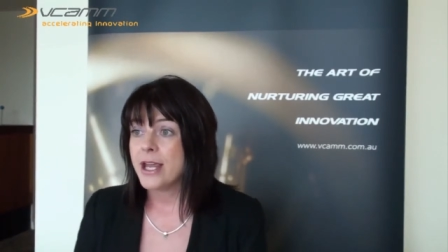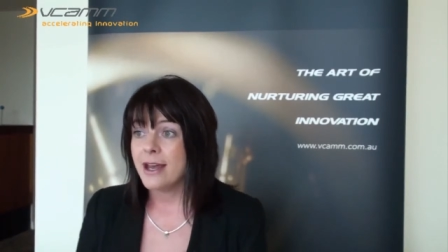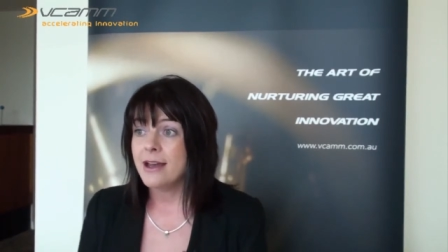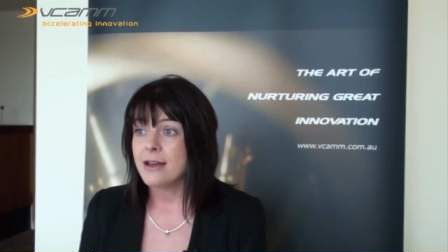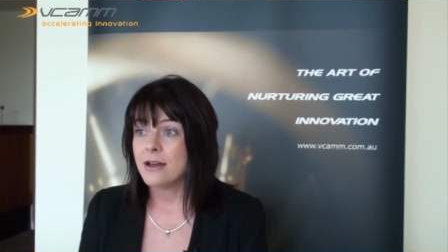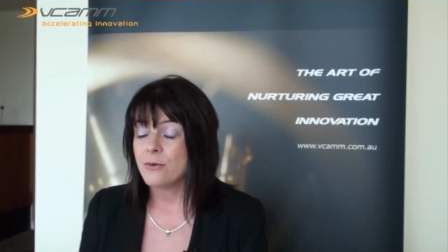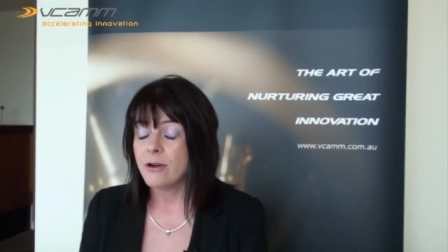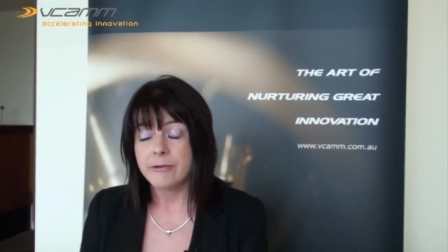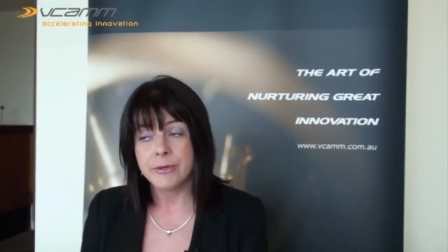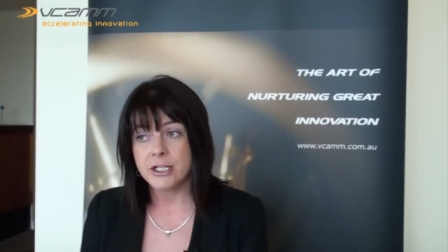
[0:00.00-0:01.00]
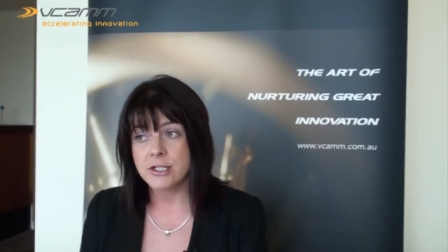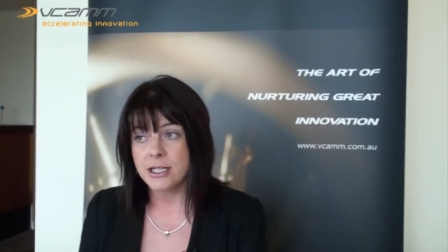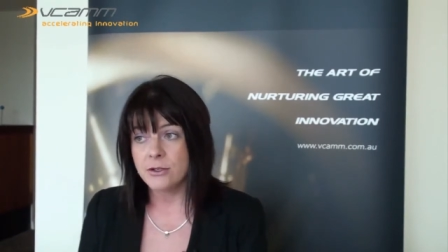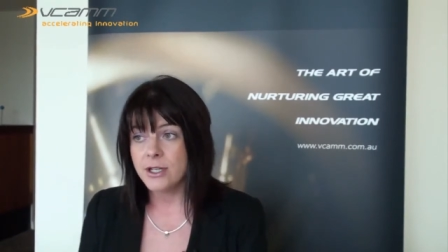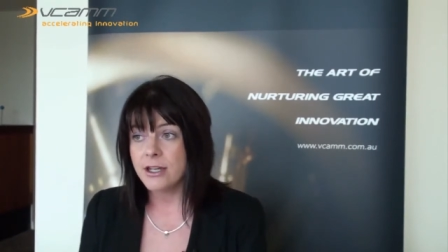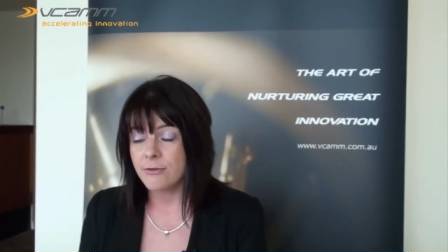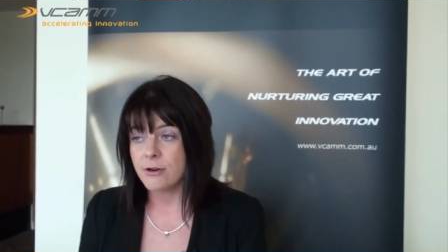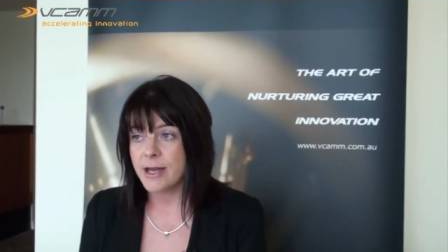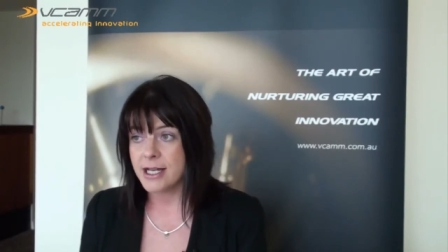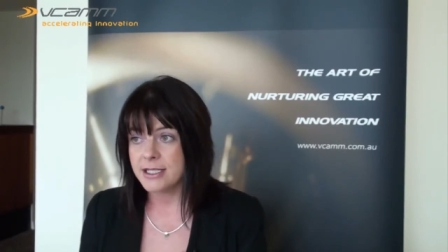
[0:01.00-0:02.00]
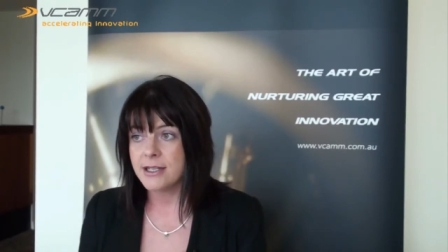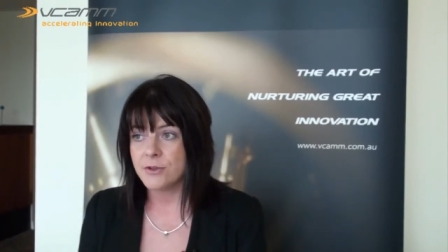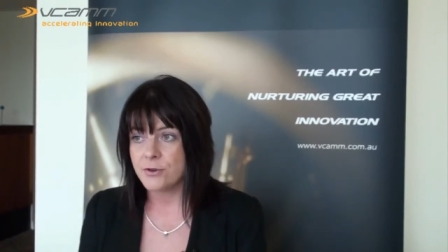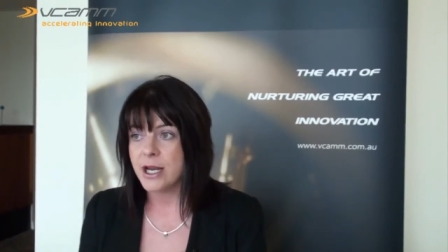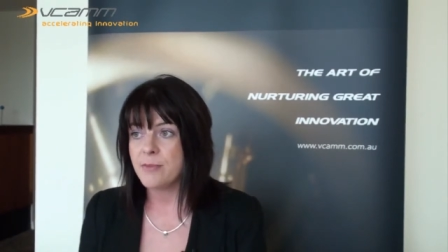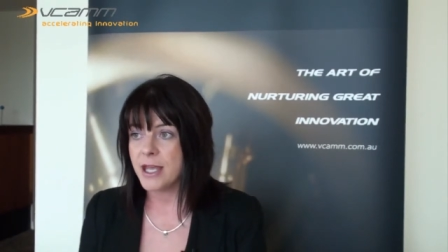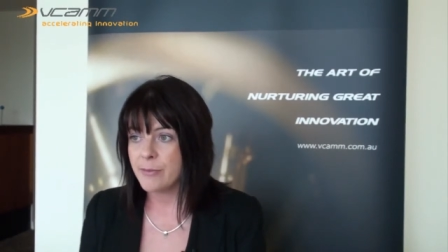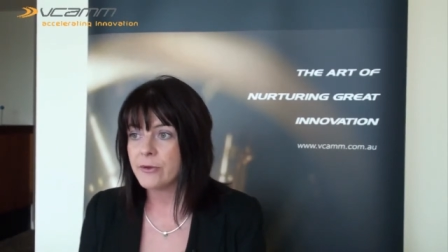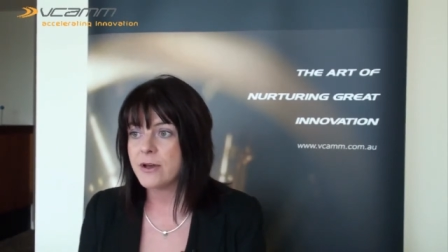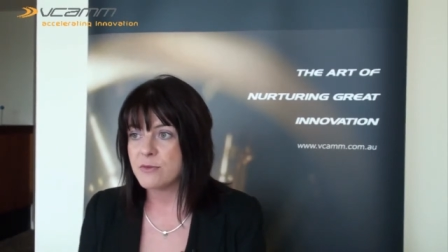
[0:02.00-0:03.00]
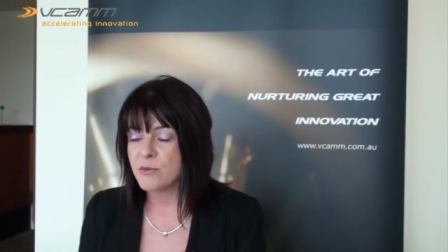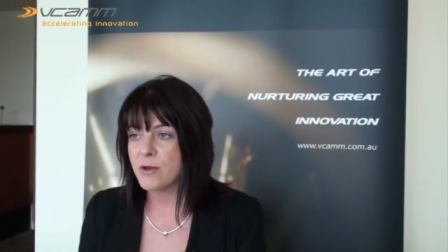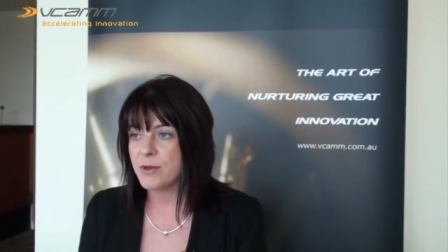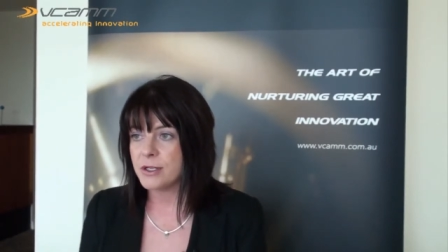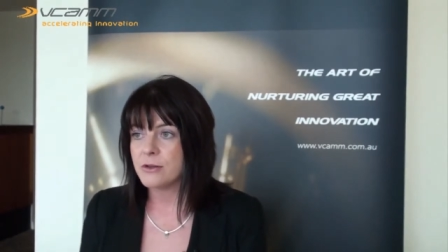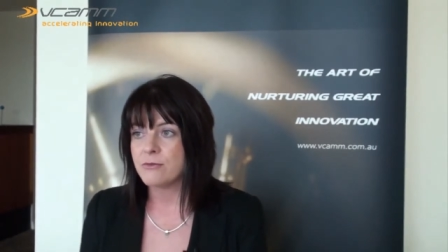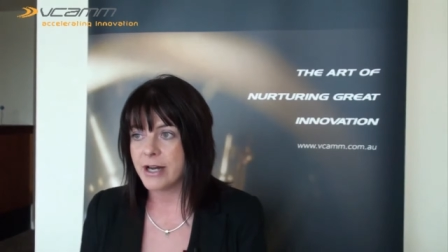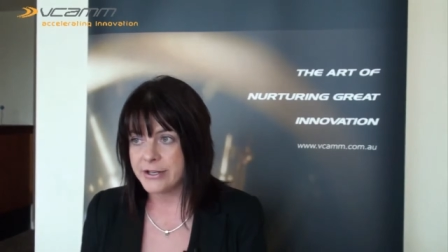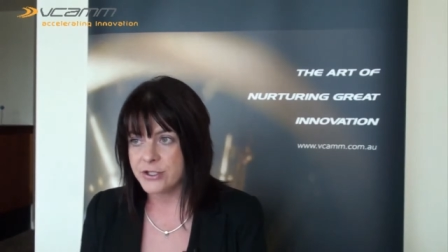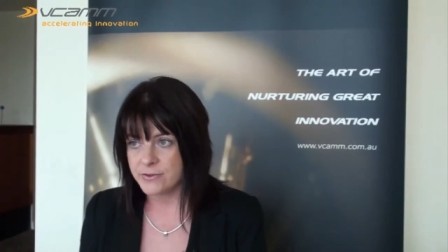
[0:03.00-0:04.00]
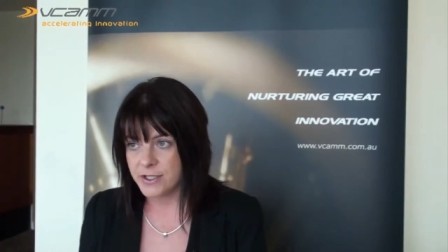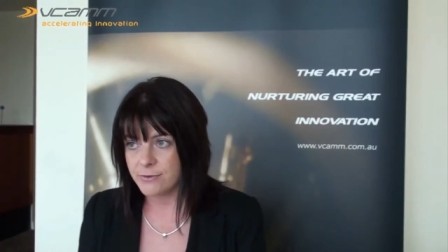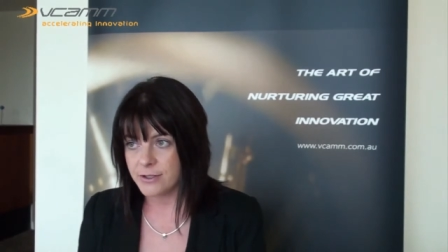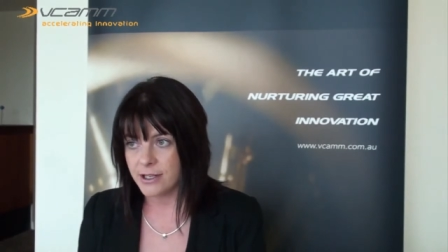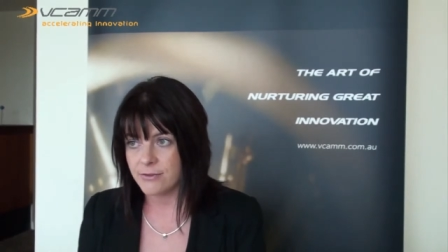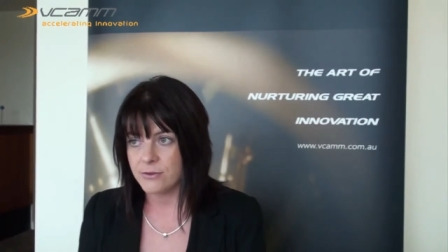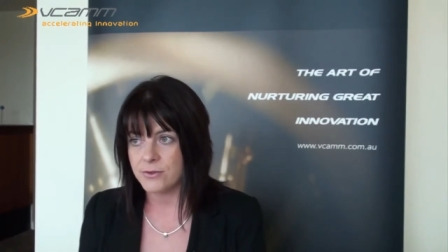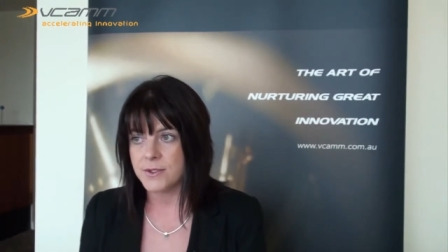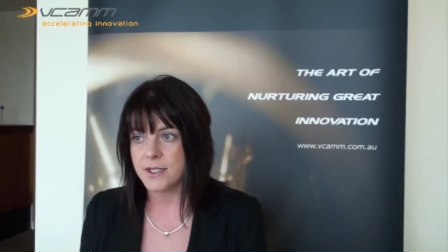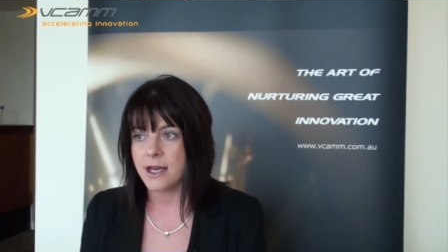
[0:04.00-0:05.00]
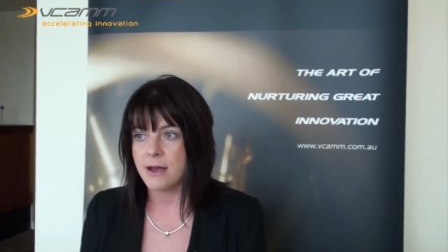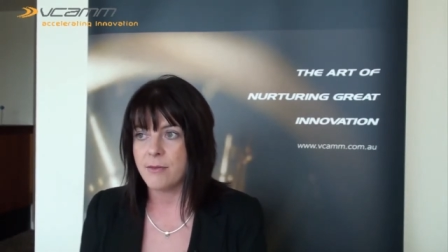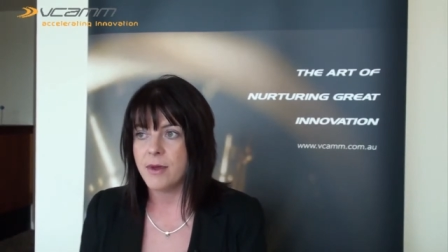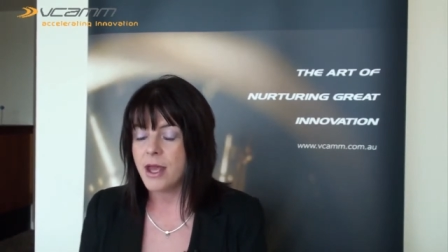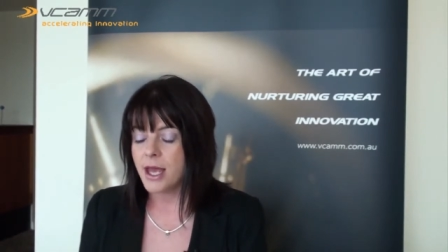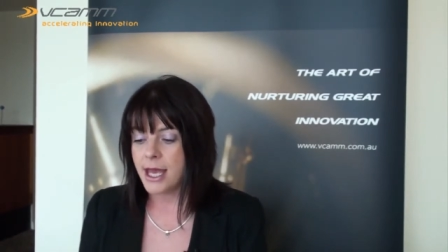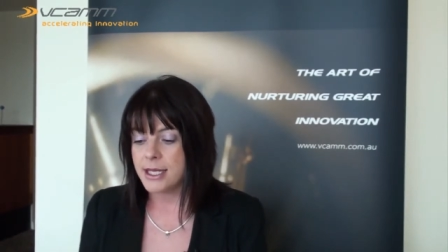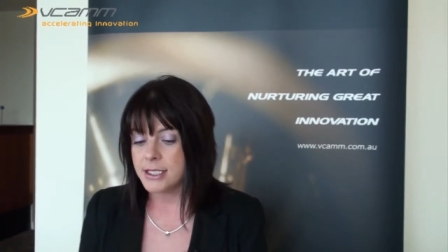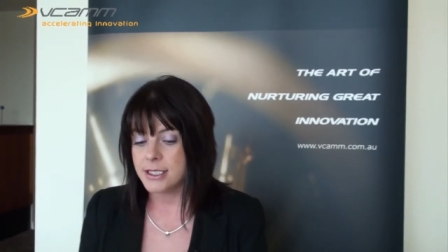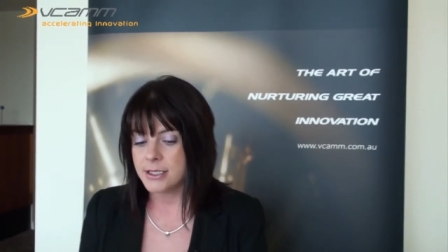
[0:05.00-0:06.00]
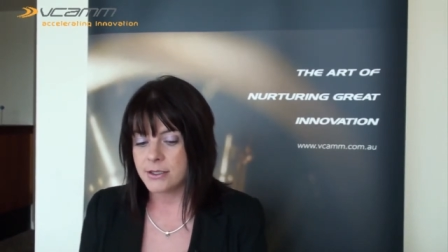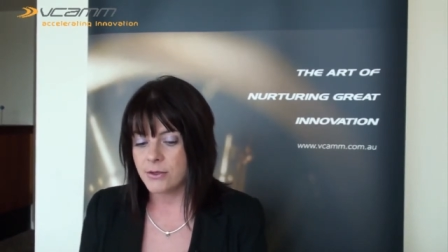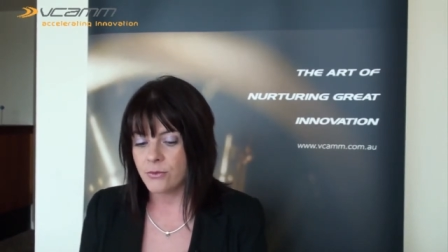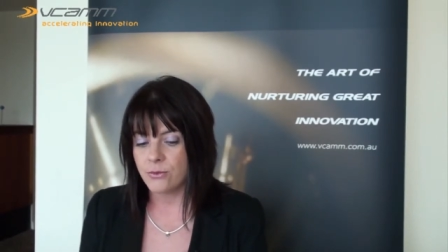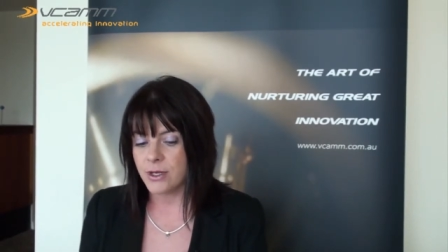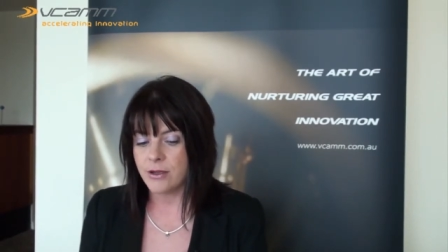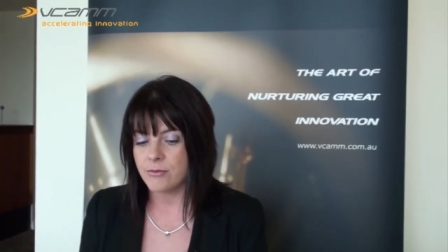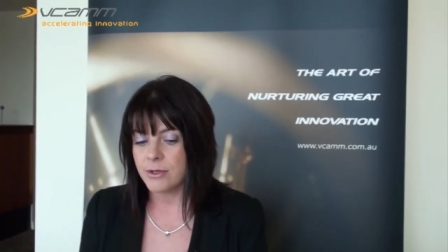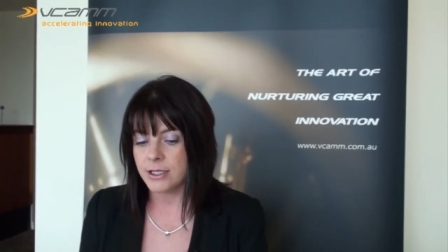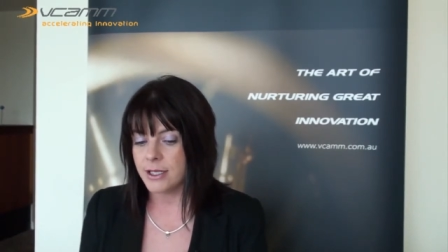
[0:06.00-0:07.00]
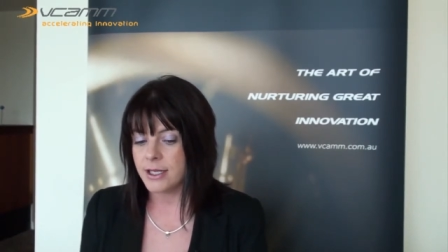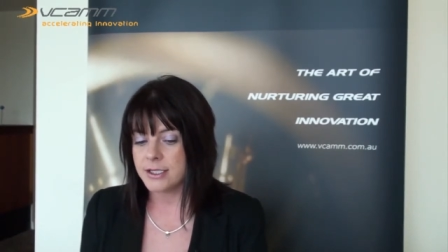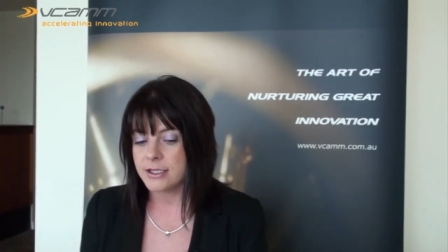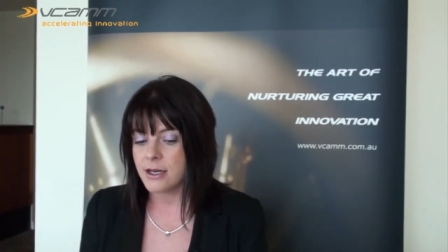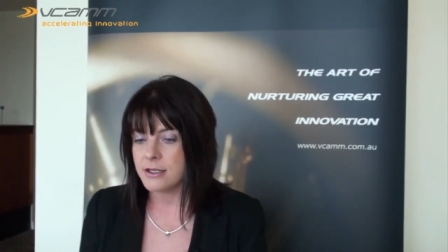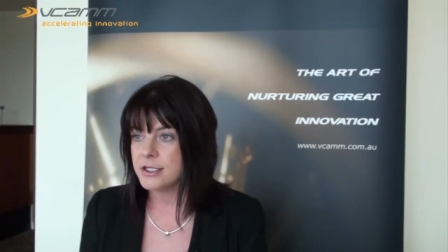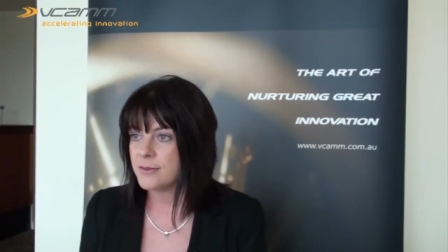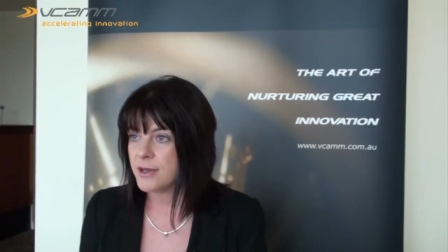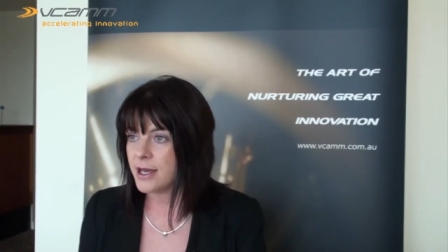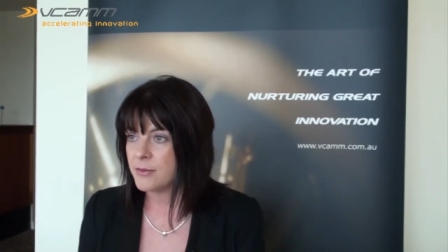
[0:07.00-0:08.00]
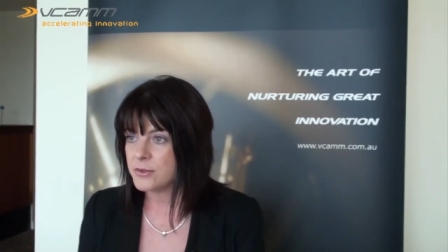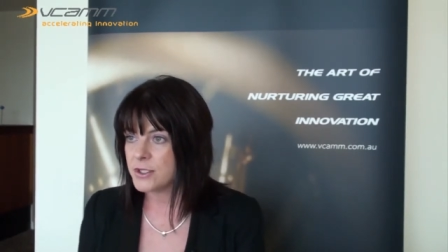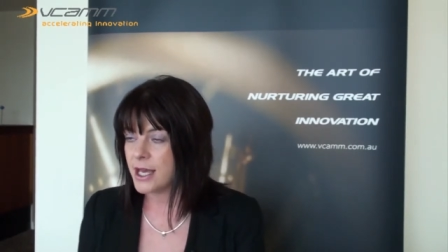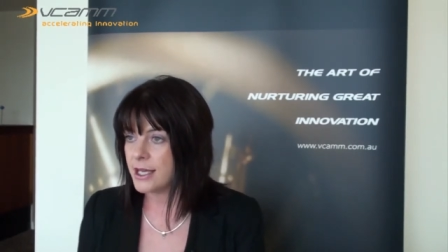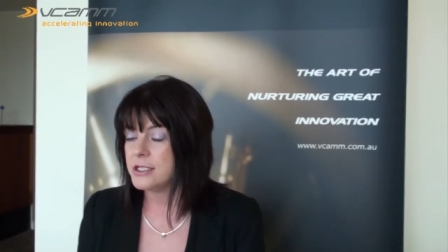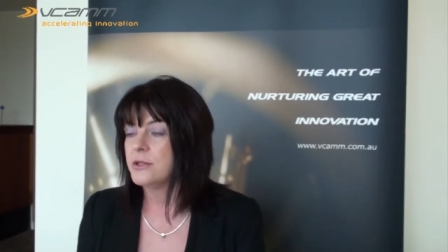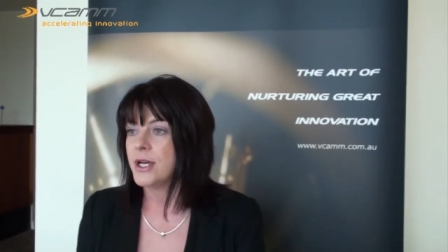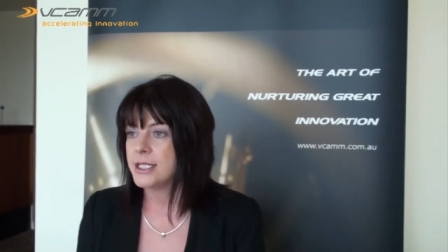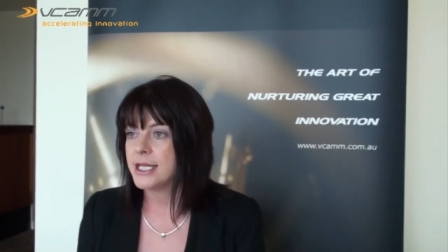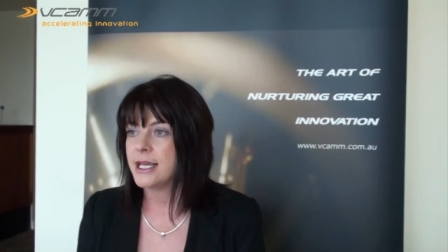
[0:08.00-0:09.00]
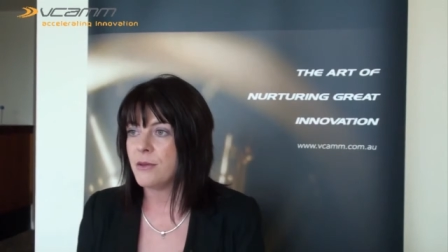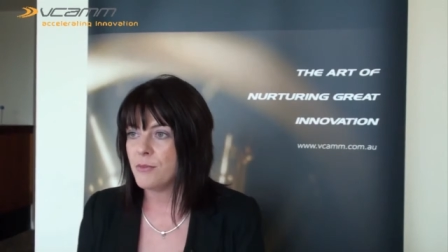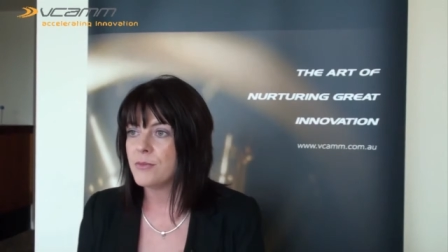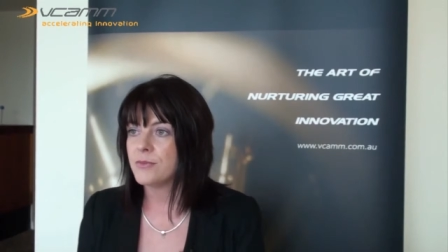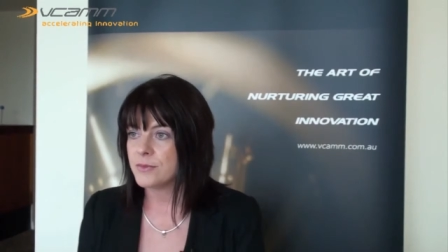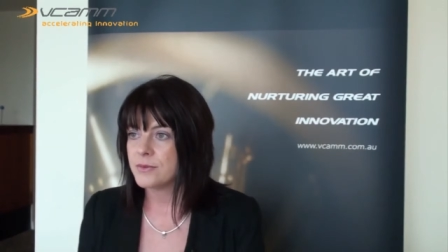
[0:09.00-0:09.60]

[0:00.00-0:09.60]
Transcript: we expertise. Are. We're, we're actually looking for about seven or eight people at the moment at a range of different levels, um, and we're really excited to be able to add to our team.